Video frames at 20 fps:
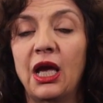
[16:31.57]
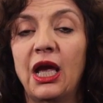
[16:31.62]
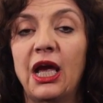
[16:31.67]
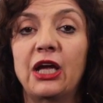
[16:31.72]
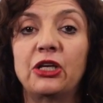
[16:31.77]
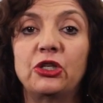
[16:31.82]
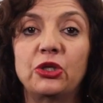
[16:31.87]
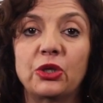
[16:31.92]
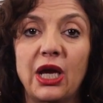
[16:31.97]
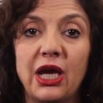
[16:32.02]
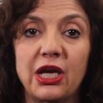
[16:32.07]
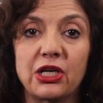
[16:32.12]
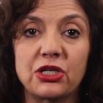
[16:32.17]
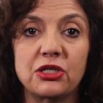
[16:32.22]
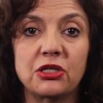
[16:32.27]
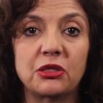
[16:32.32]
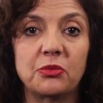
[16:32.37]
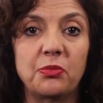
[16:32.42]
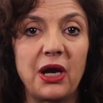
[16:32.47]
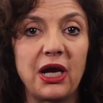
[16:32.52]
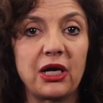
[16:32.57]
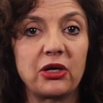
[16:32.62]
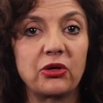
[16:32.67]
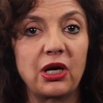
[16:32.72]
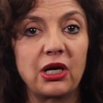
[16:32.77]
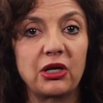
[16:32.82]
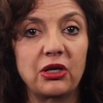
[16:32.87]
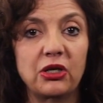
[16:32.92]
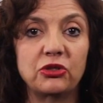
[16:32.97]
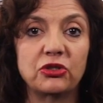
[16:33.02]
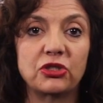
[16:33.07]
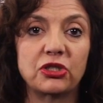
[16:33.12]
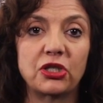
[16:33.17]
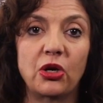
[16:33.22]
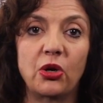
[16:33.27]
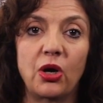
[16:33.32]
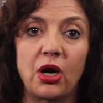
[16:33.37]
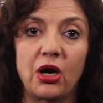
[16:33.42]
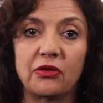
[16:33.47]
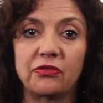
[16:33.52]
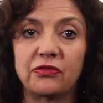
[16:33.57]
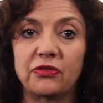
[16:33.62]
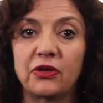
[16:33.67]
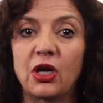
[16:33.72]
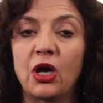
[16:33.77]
educational background, and so on,